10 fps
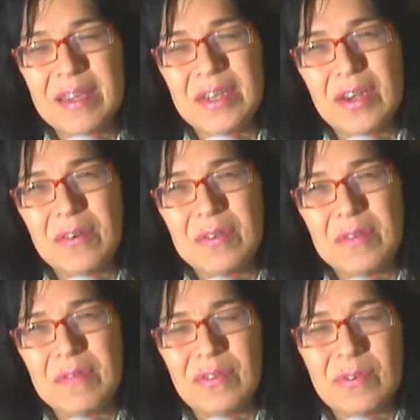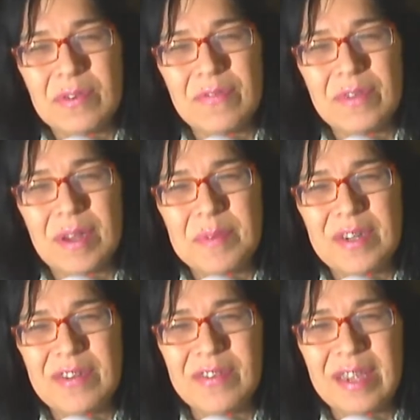You know, you sort of come to
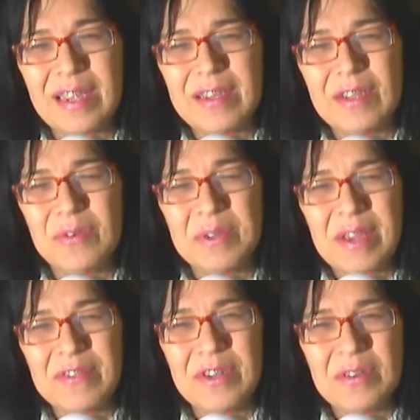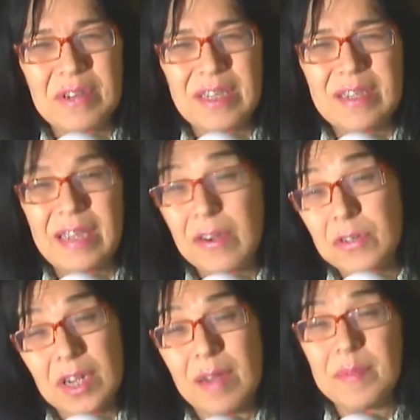understand. You do what you have to do to get your
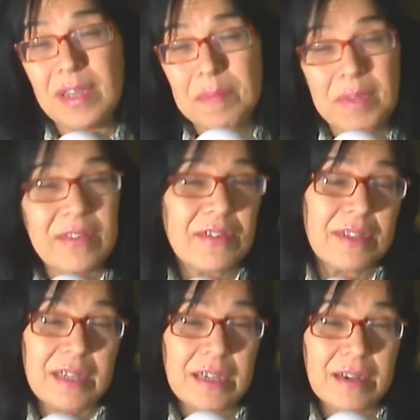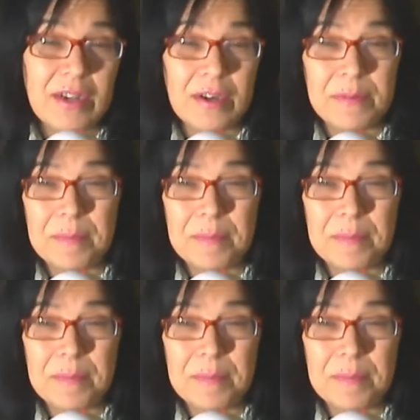job done, basically, you know.